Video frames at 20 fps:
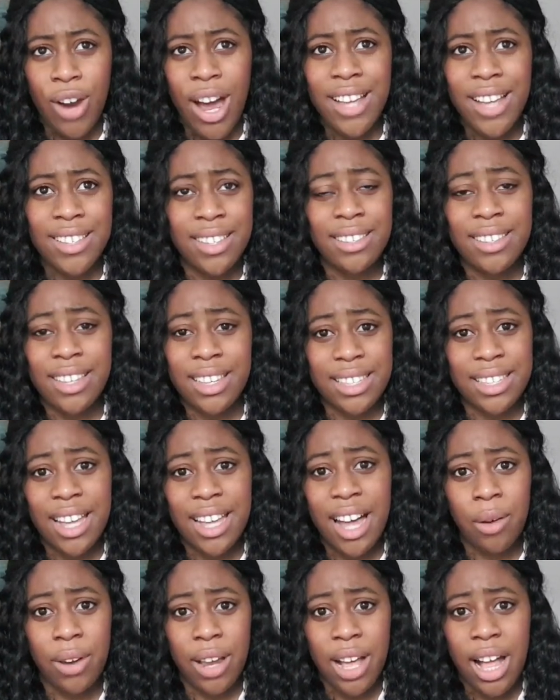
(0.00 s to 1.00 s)
writing things
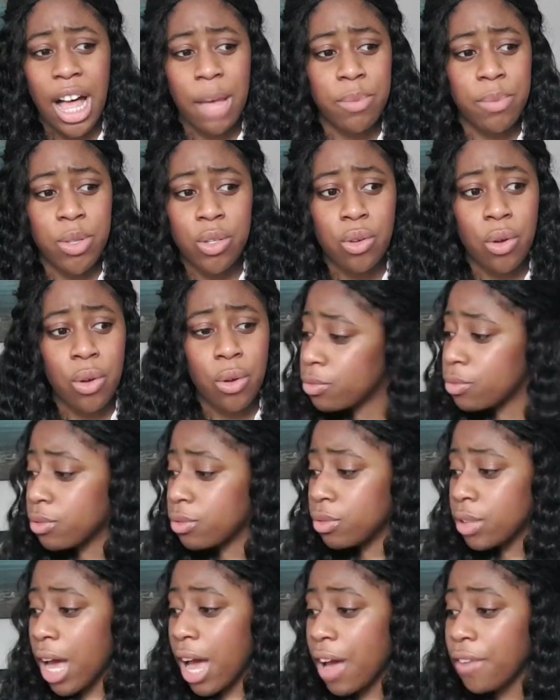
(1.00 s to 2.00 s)
down helps. So
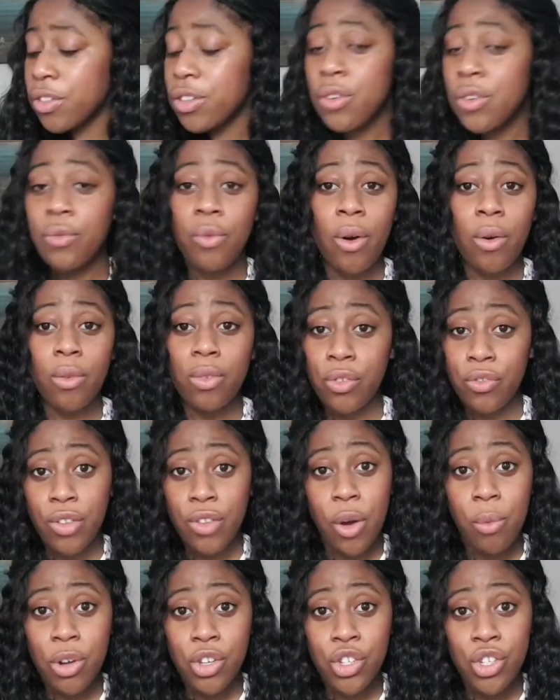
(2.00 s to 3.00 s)
after you've
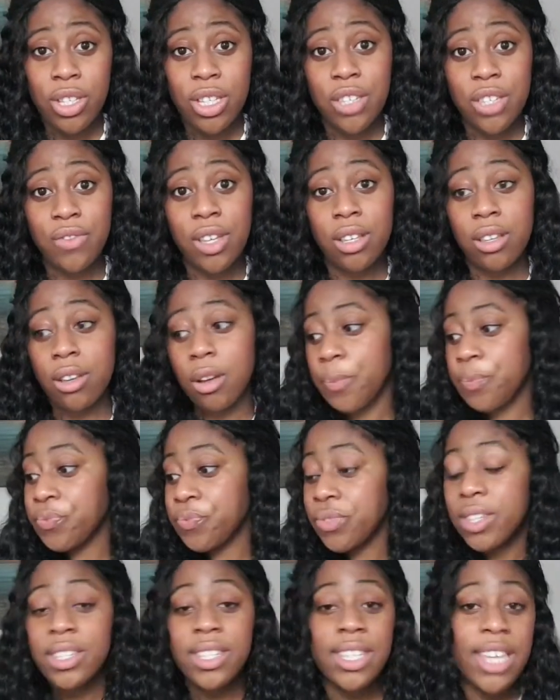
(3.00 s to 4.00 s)
done watching this
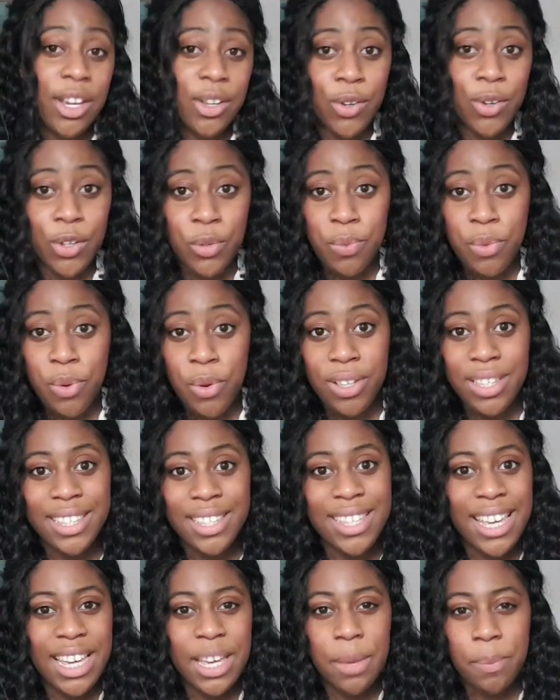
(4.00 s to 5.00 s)
video, take a notebook,
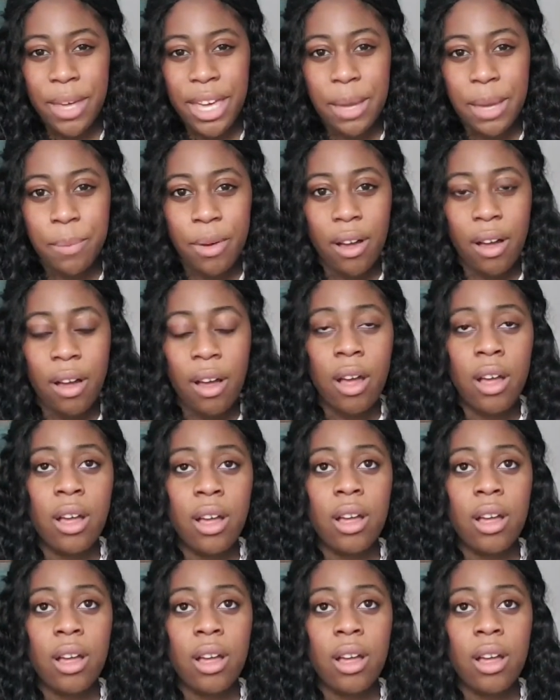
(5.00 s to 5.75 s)
take a paper,